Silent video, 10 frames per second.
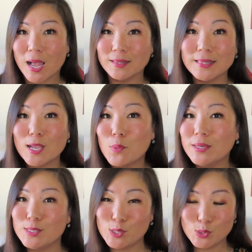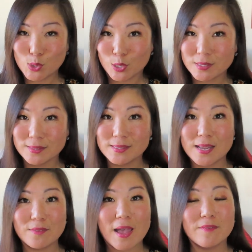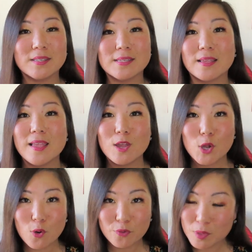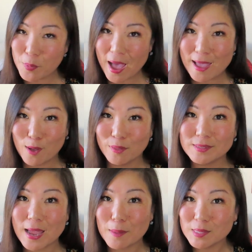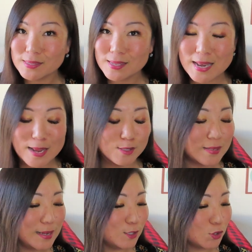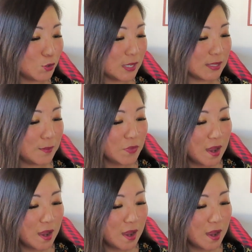a liquid dessert instead of having to go for the pie all the time. This is a nice, nice treat.